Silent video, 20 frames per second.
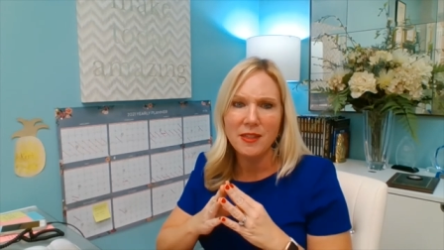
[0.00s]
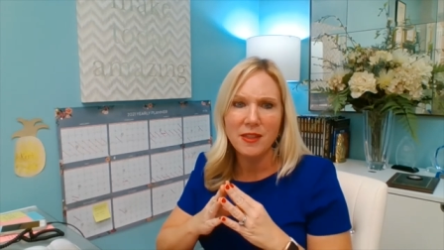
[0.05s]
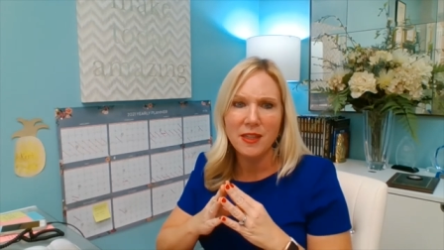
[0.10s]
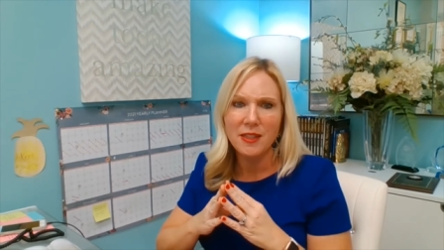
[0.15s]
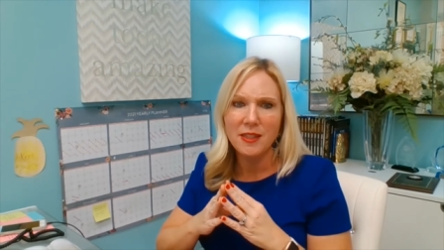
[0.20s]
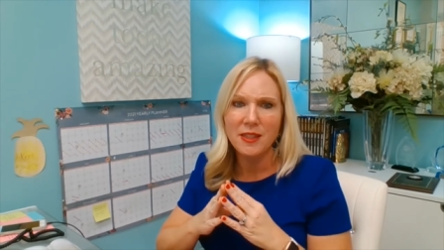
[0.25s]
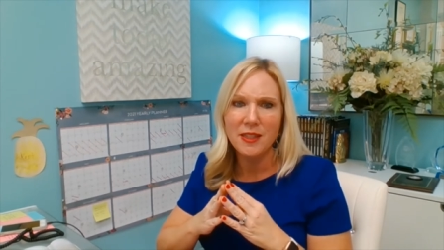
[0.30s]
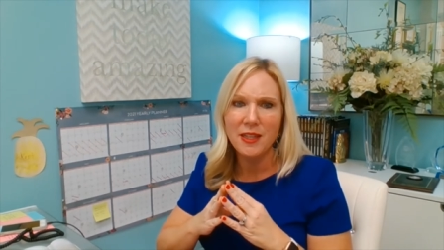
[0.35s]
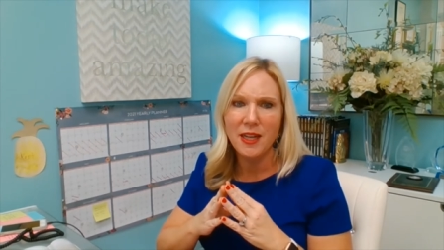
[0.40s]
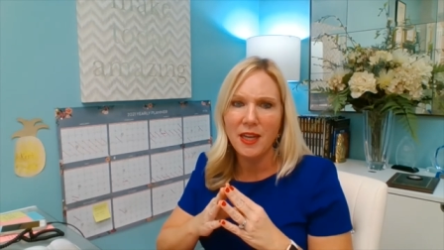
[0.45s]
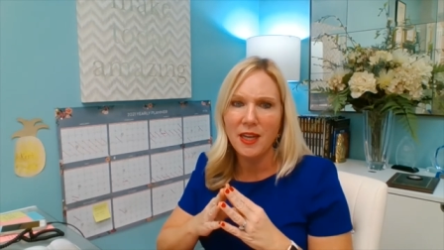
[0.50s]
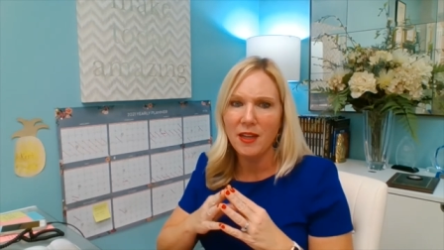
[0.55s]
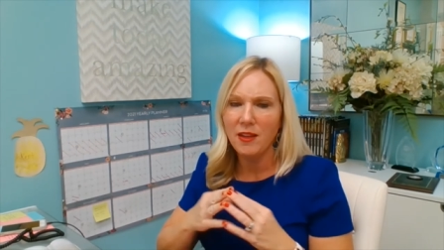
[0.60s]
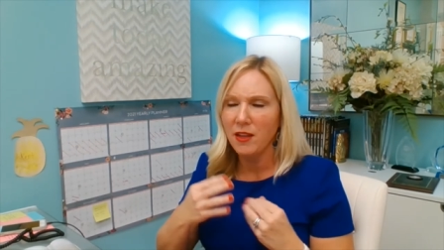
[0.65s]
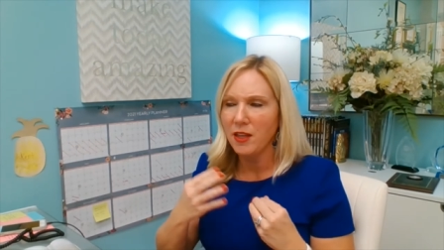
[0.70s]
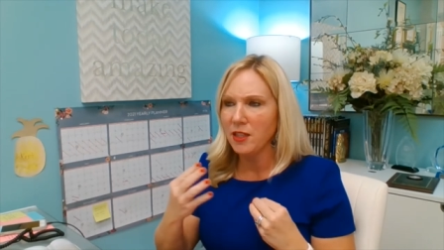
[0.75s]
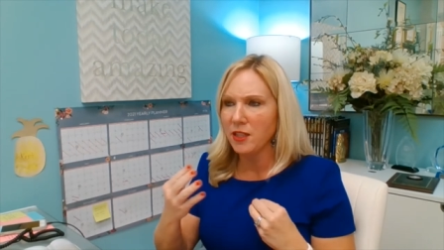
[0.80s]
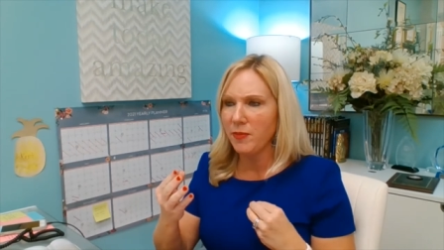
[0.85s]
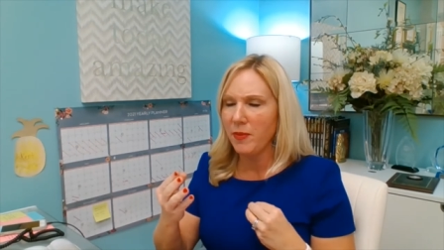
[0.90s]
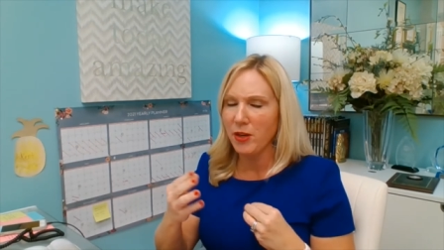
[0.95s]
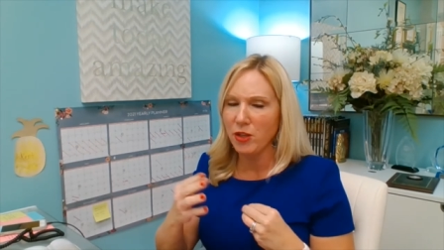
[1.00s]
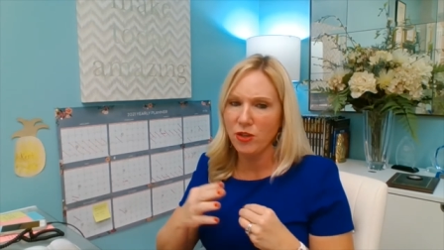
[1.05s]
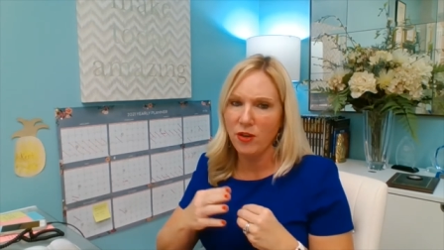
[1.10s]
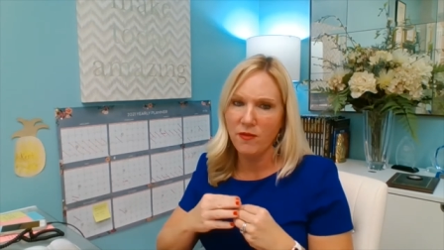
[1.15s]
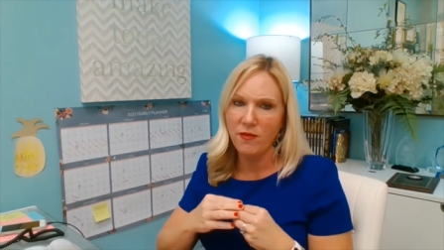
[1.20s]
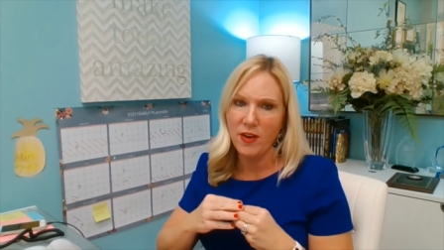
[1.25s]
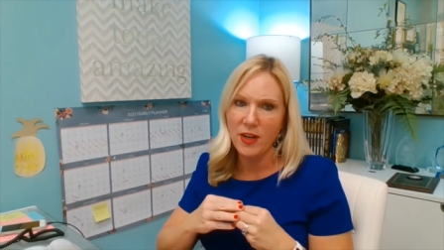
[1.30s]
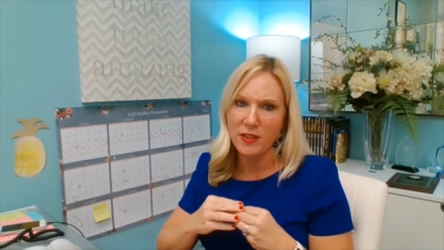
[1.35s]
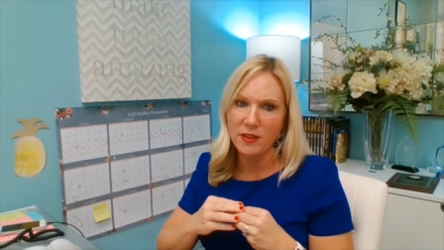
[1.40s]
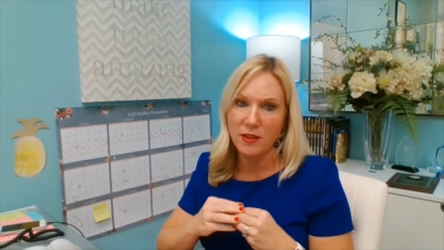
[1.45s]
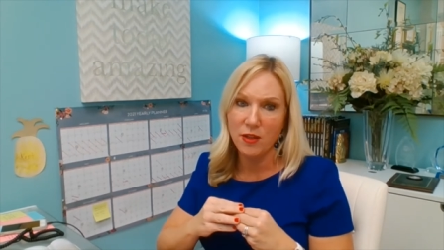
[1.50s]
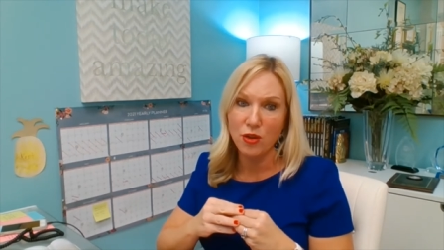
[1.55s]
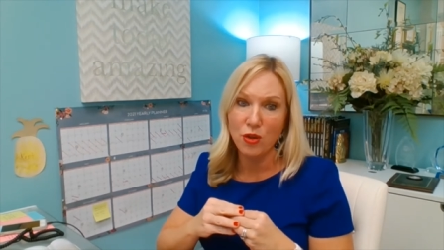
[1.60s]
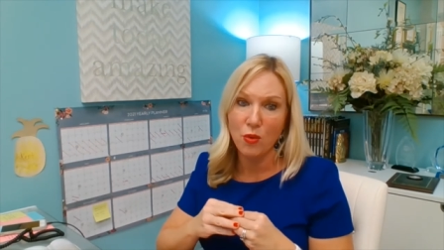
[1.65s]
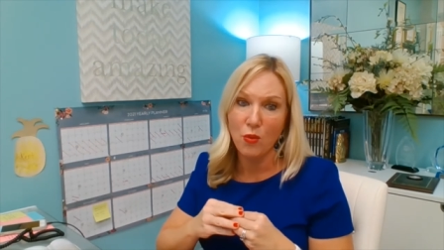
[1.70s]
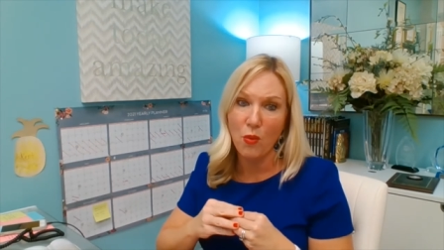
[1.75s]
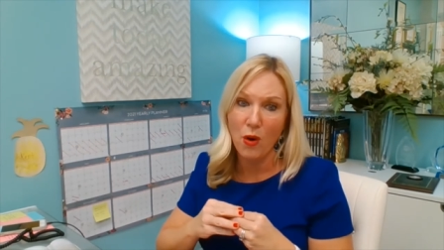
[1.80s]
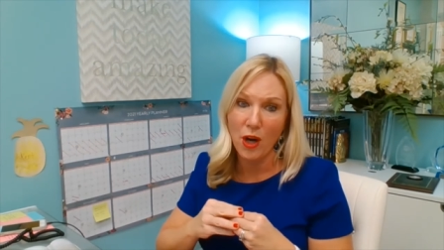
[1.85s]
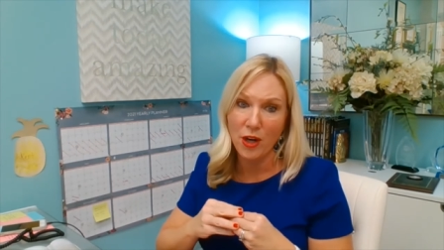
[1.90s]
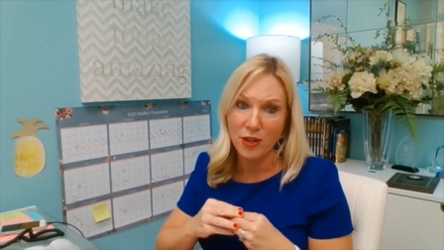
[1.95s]
let's say the inspection finds that the
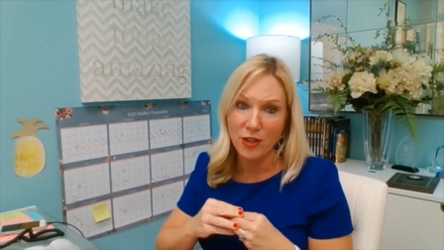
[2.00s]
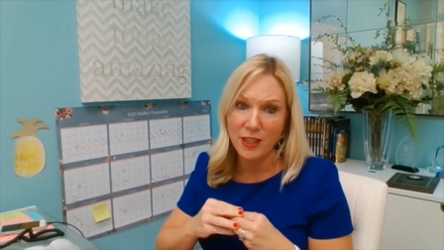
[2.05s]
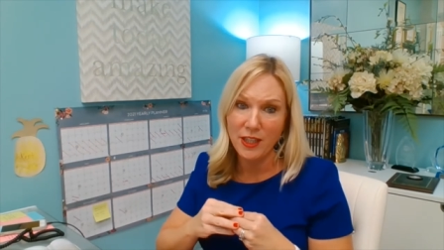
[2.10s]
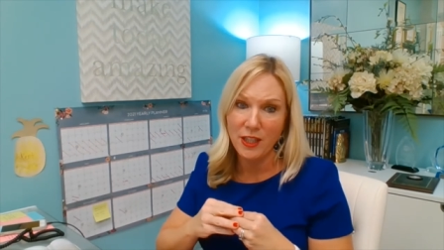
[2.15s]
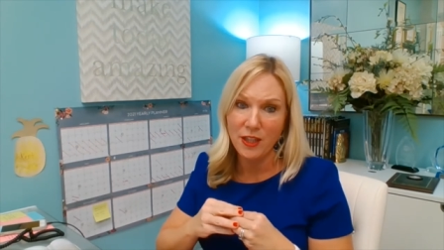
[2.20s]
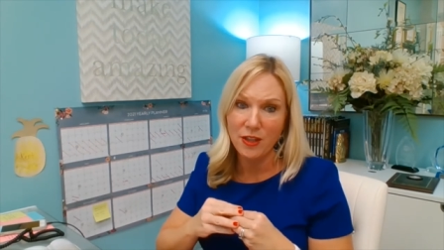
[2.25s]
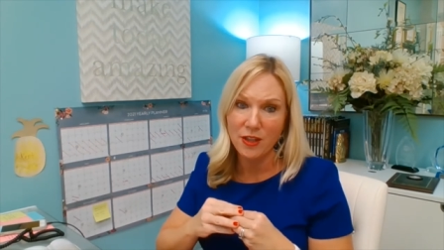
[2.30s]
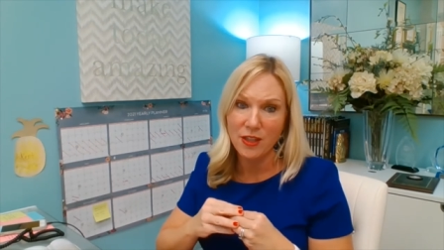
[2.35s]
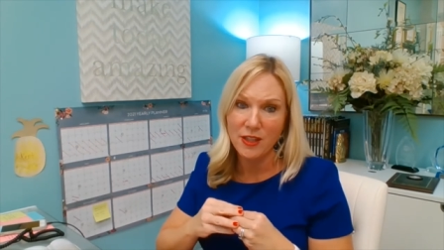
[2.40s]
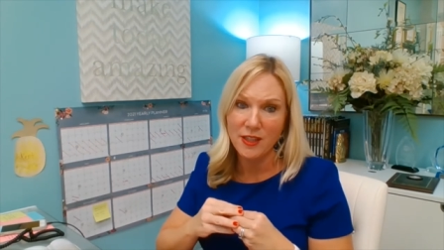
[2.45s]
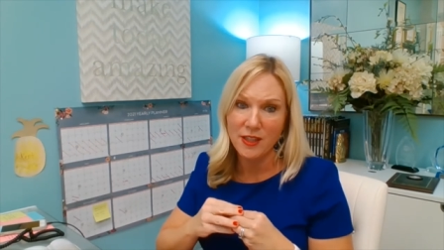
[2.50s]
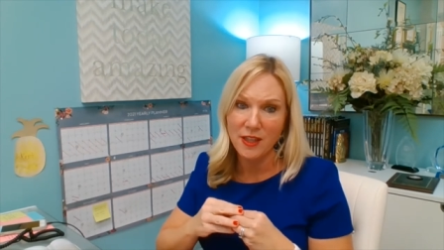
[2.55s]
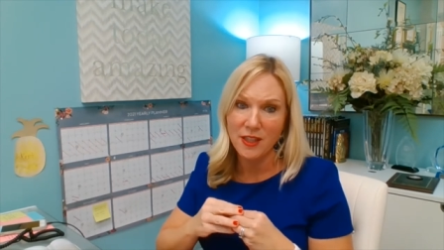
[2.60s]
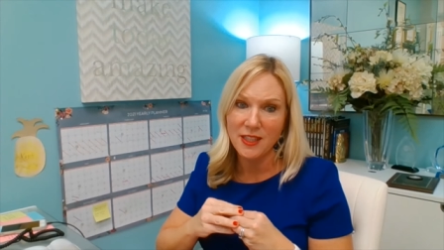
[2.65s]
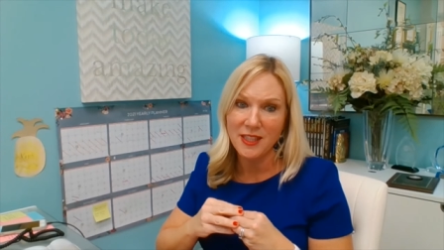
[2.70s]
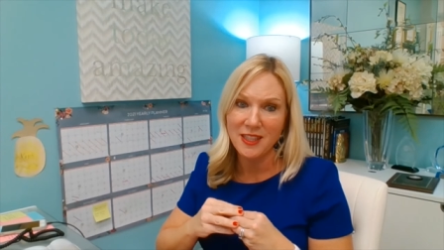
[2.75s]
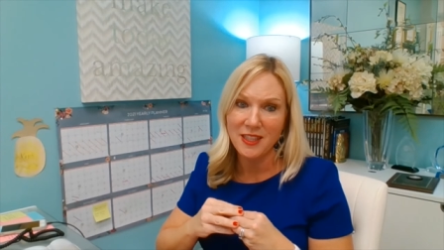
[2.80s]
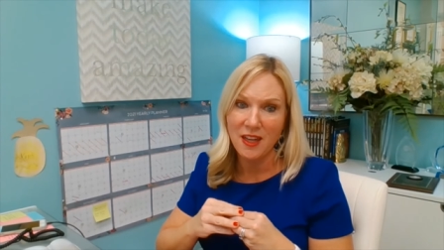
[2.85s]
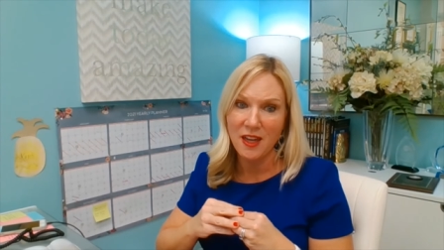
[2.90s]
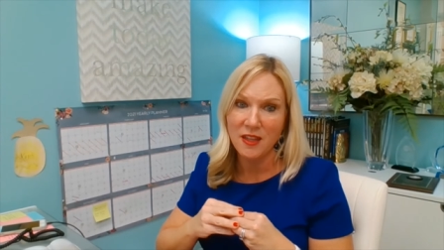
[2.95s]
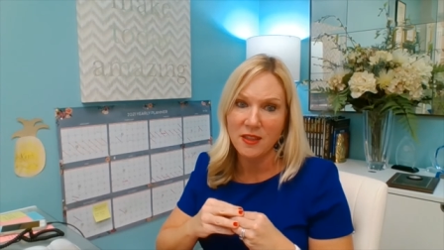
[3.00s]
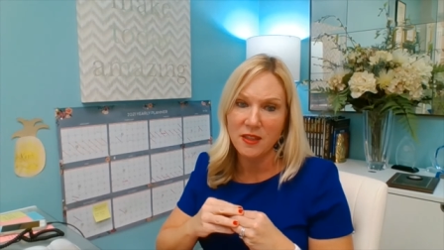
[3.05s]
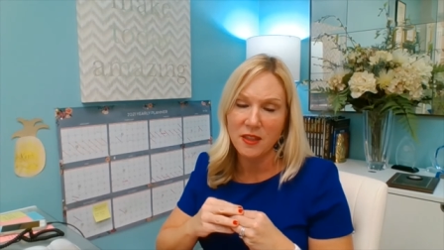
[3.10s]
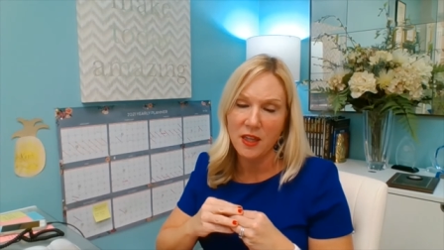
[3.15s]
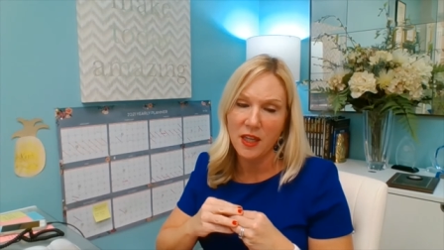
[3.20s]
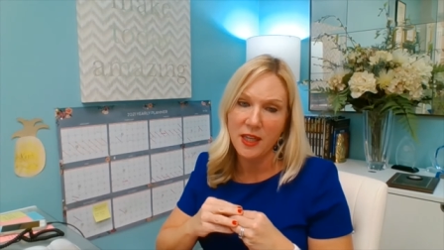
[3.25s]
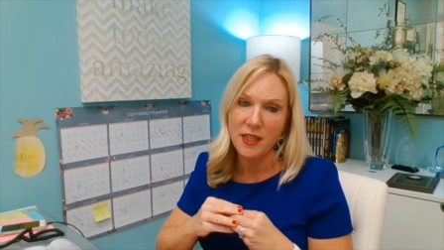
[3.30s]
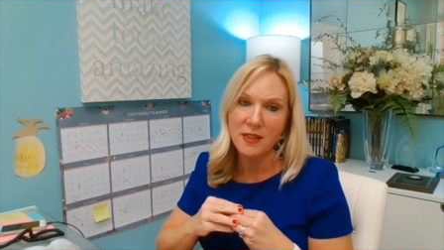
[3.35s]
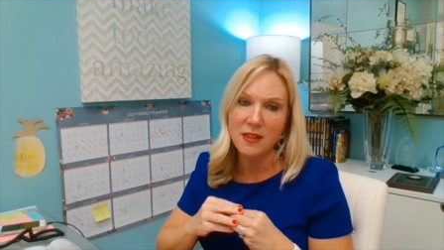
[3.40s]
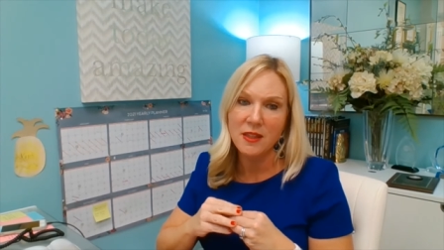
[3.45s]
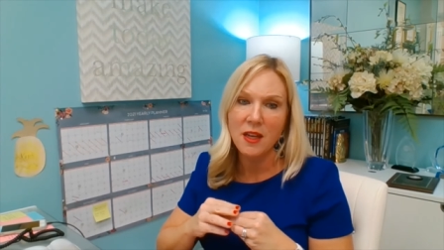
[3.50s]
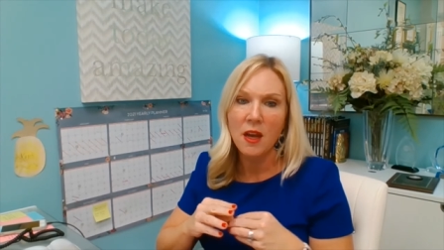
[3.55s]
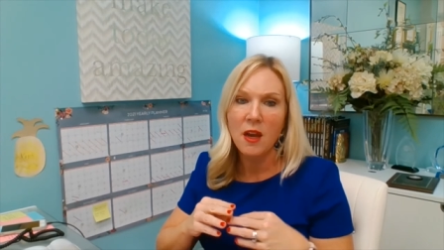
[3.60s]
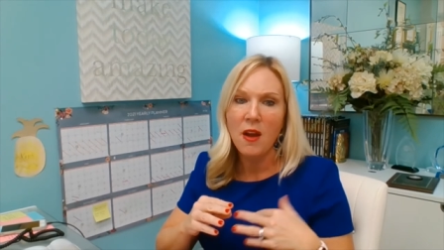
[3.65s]
water heater is on its last legs.